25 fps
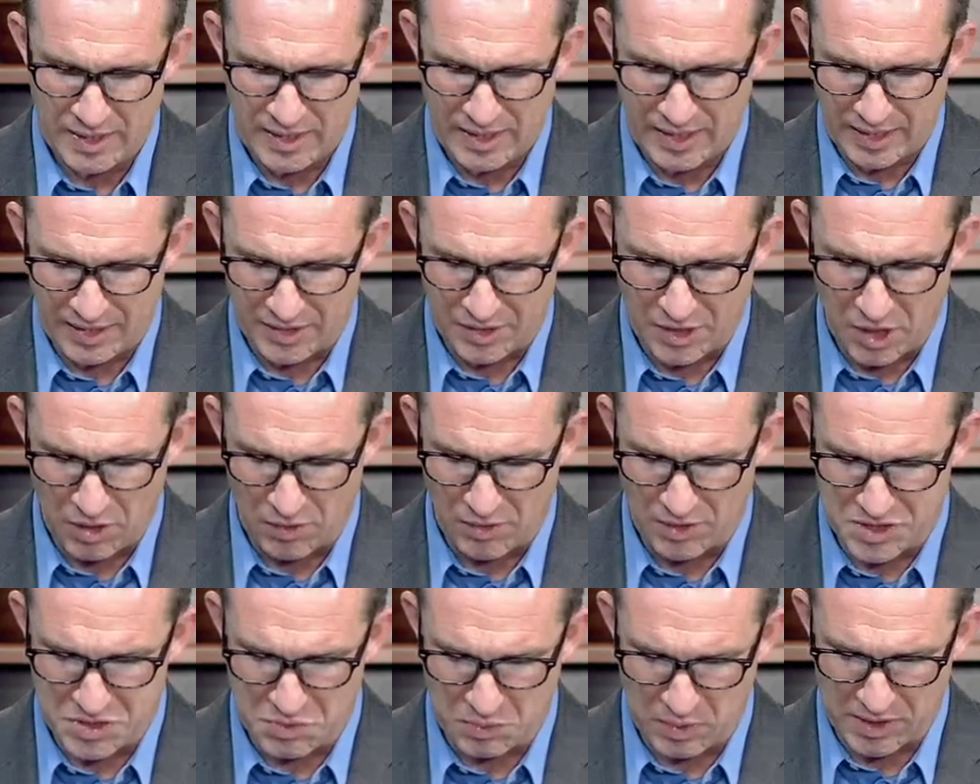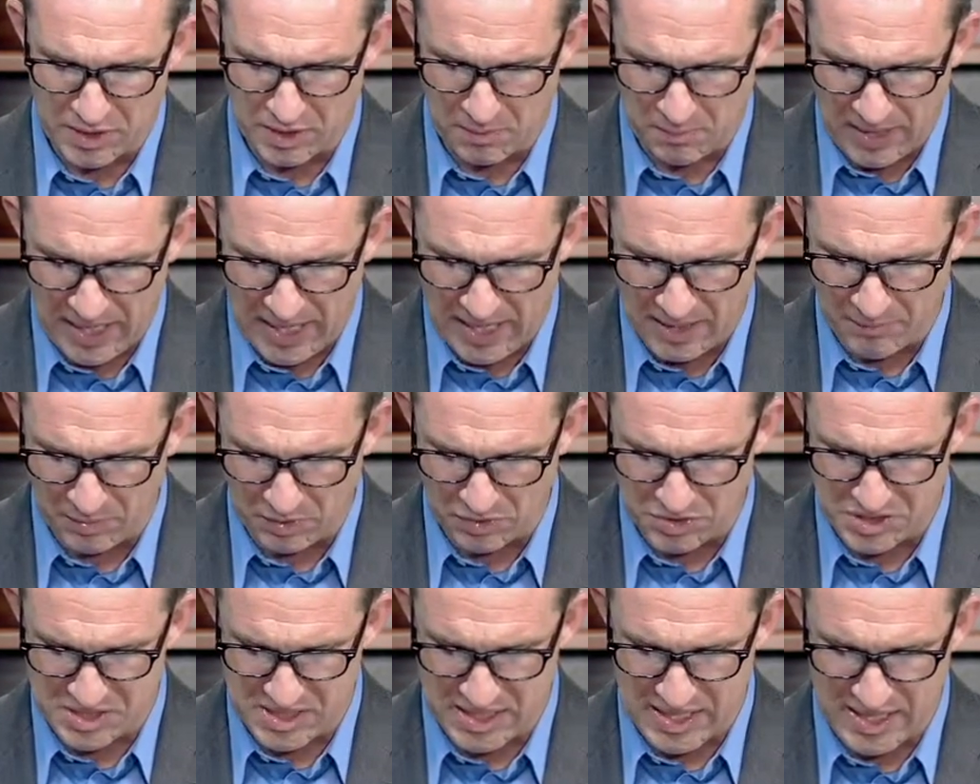and notice what the Bible
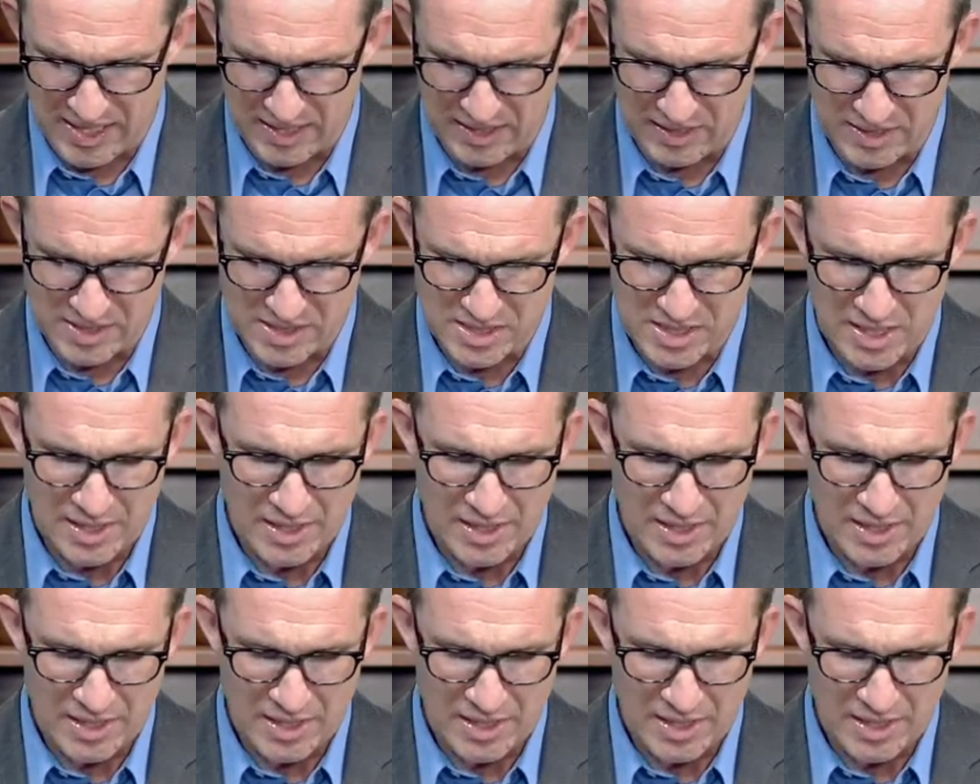says